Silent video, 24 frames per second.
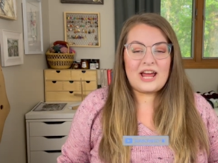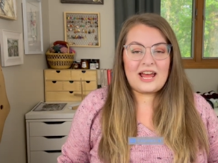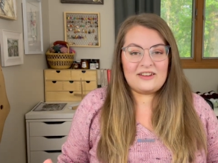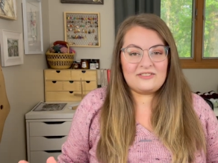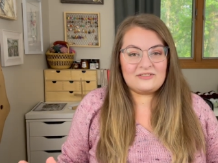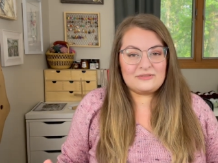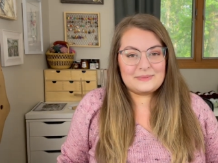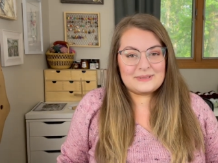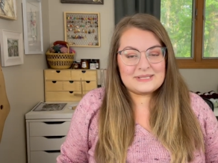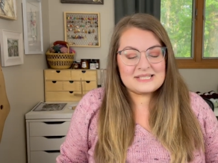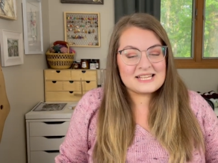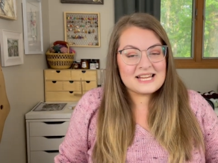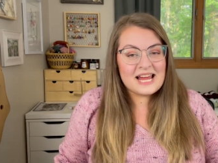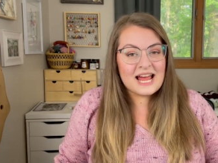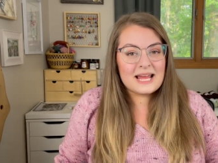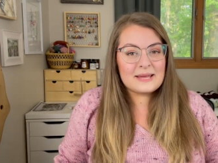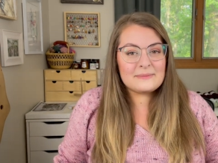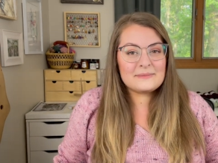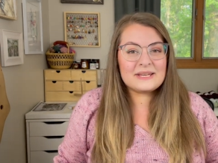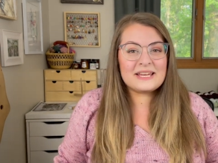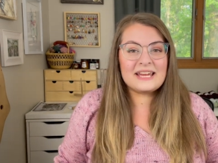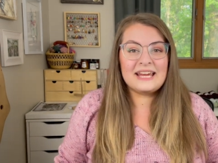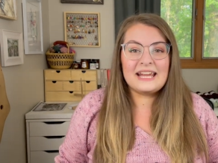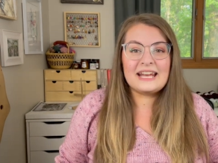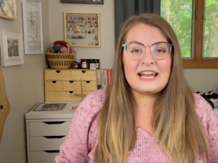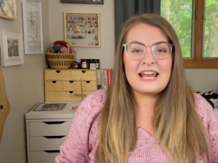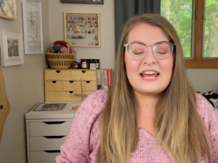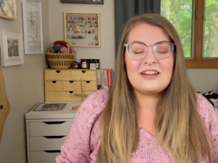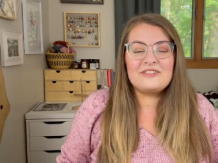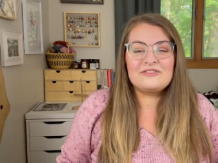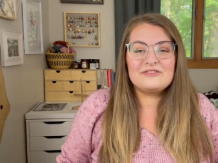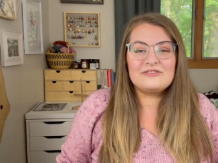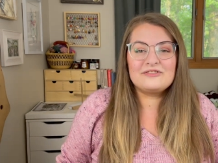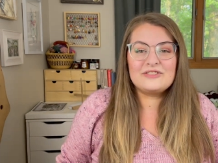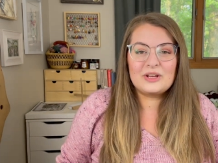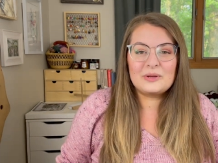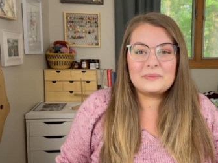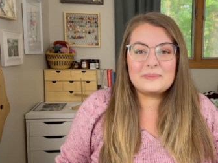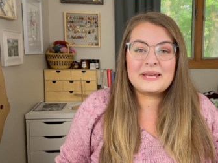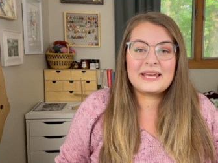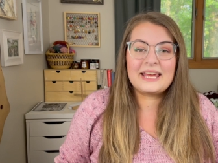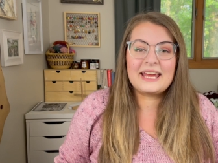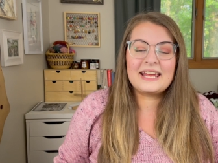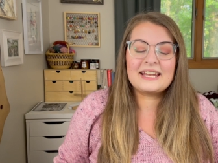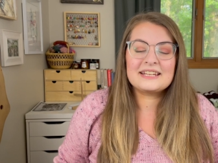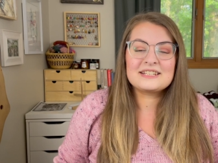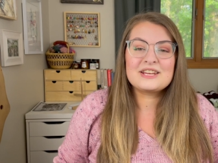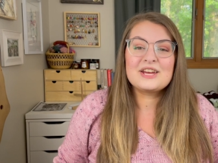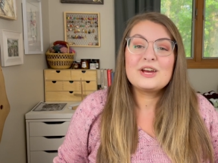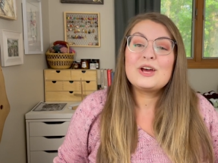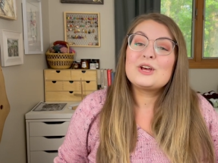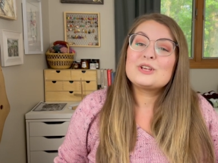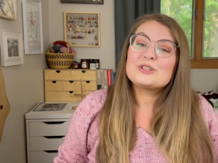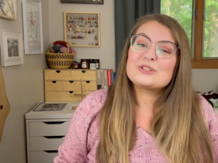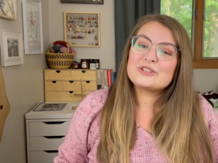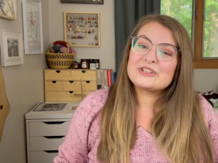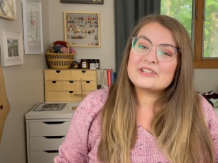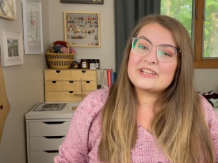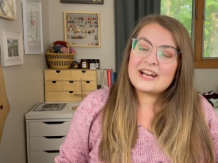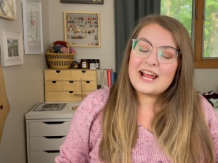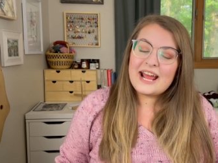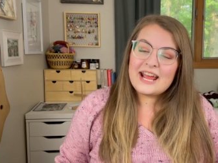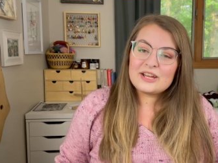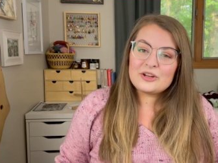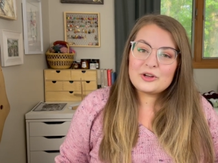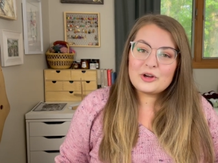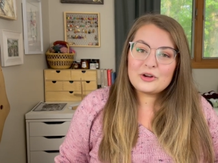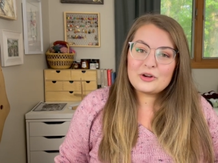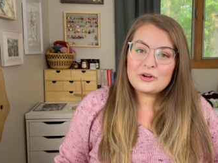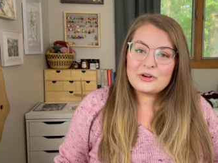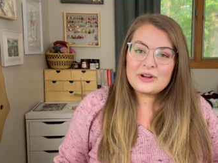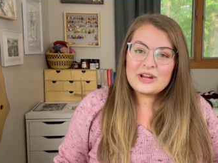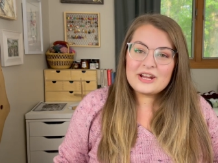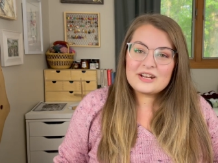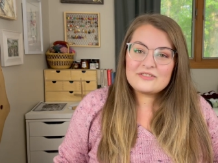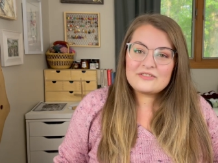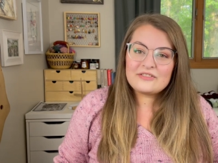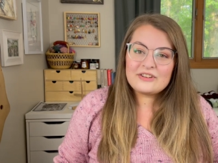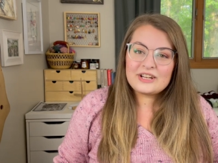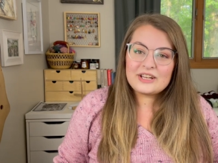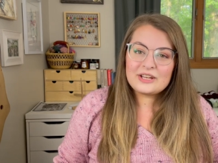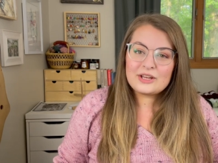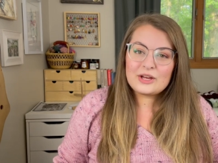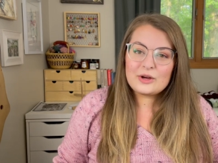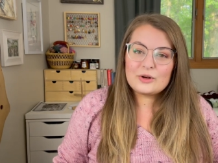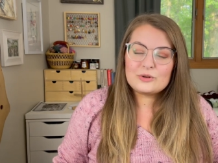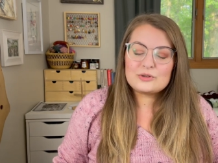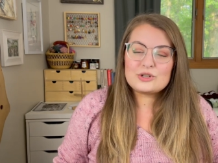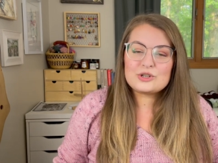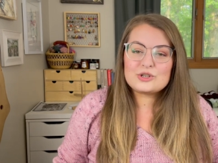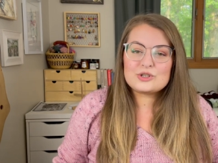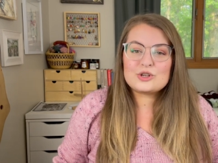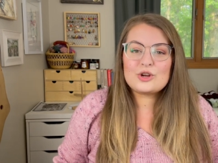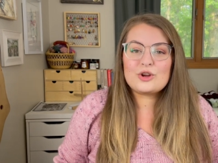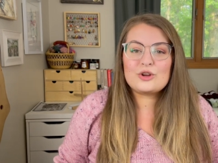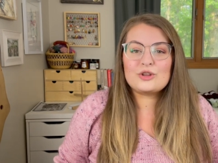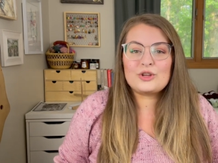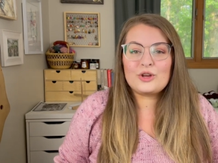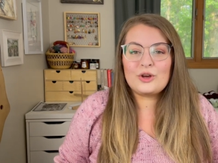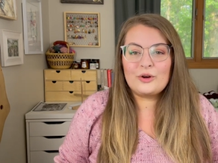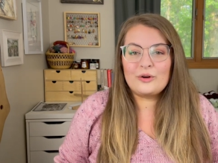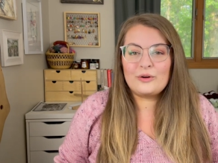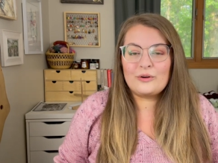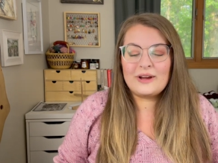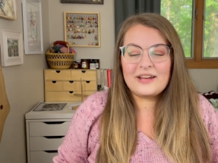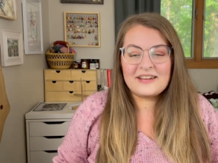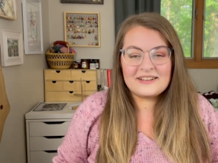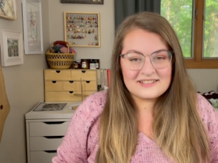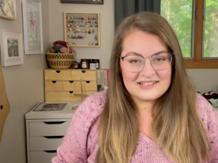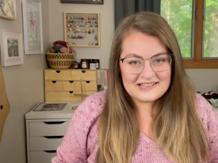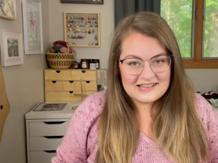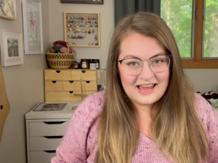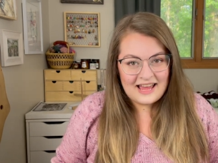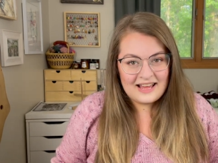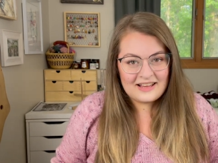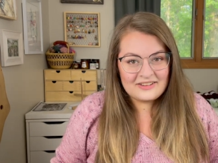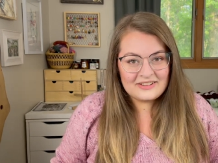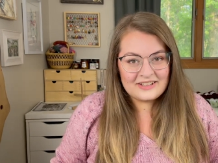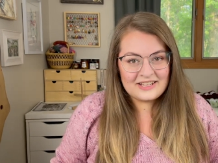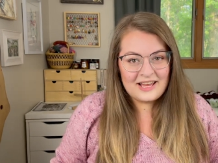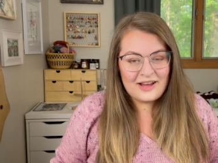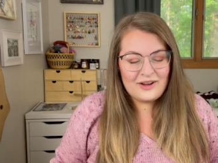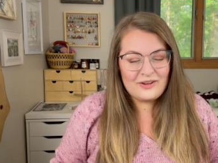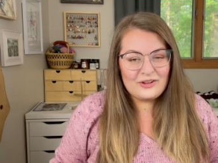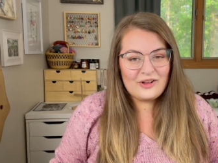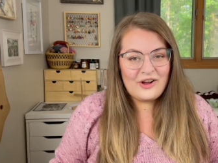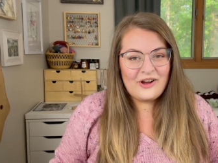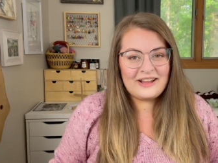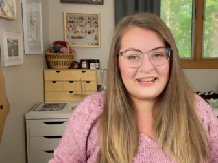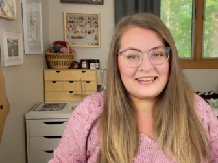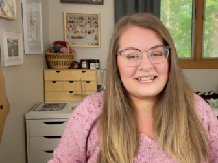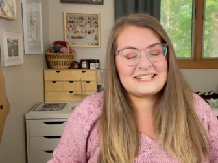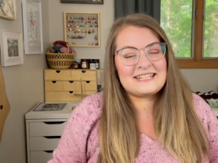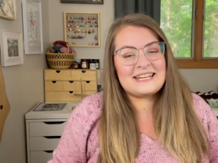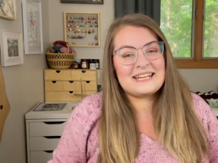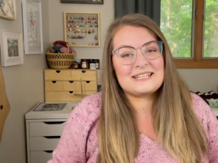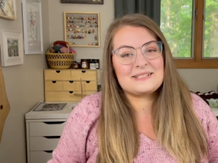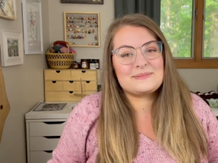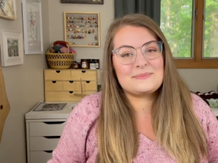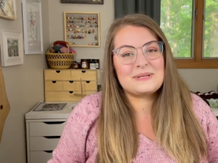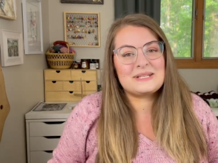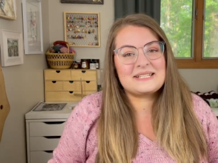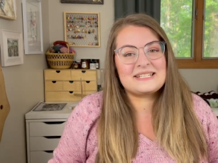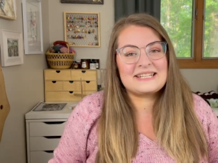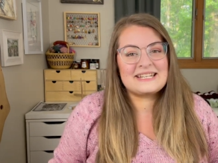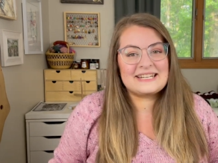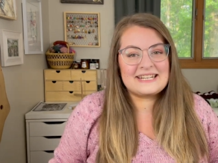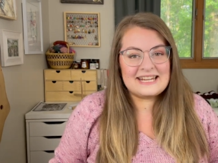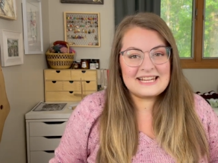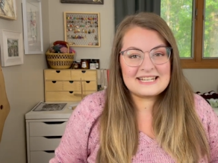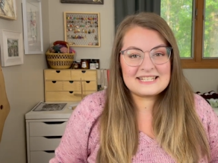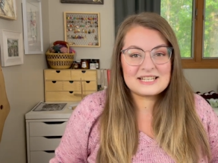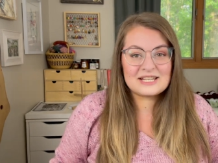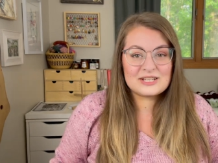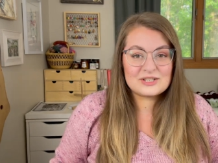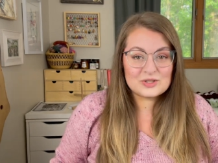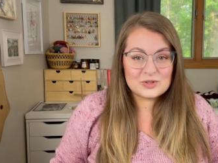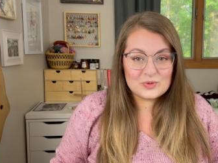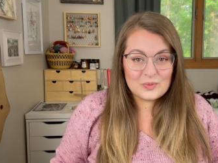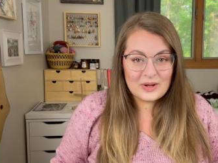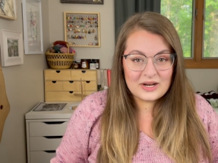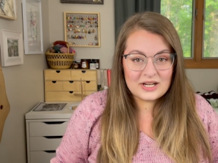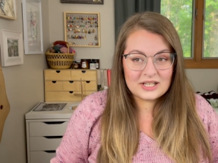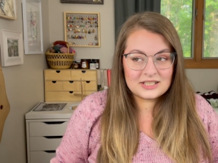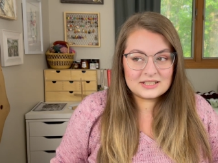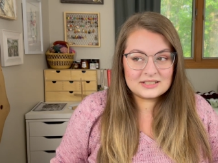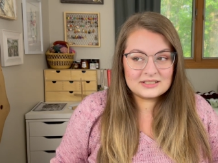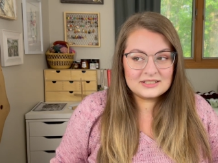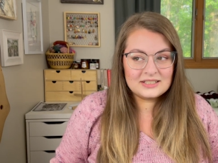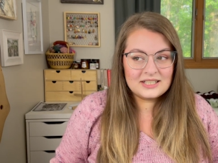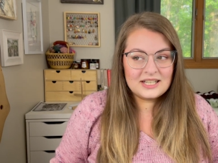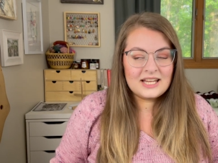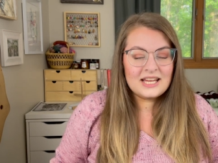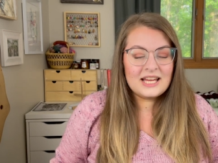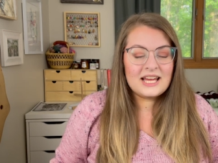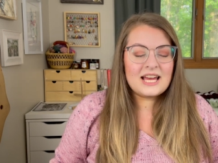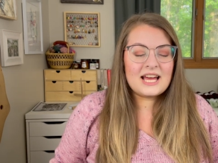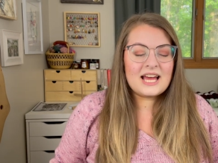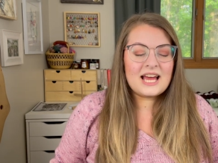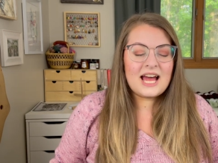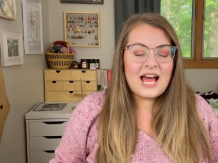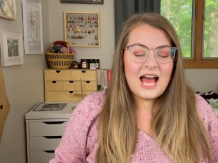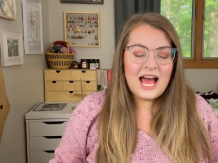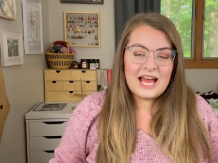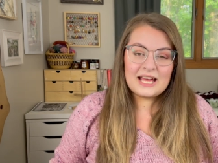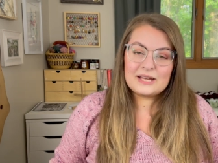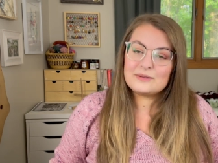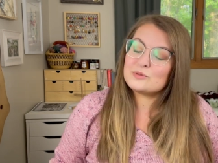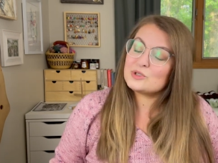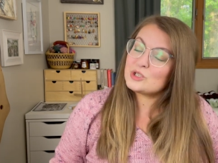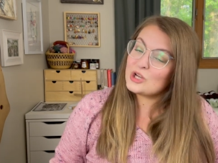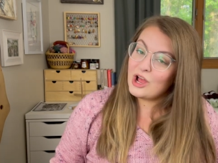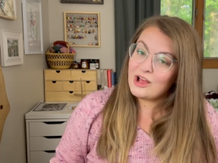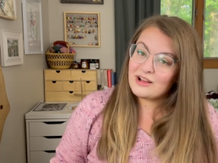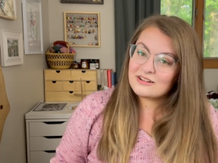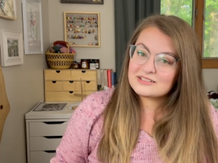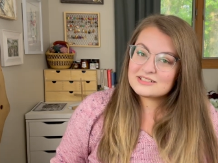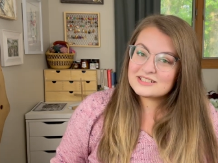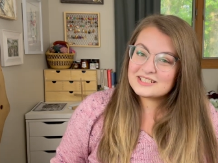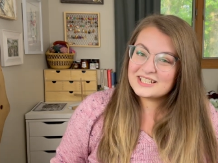I've been timing it and filming it so that I could create a video to show you exactly how long it takes me to knit a sweater. I am shocked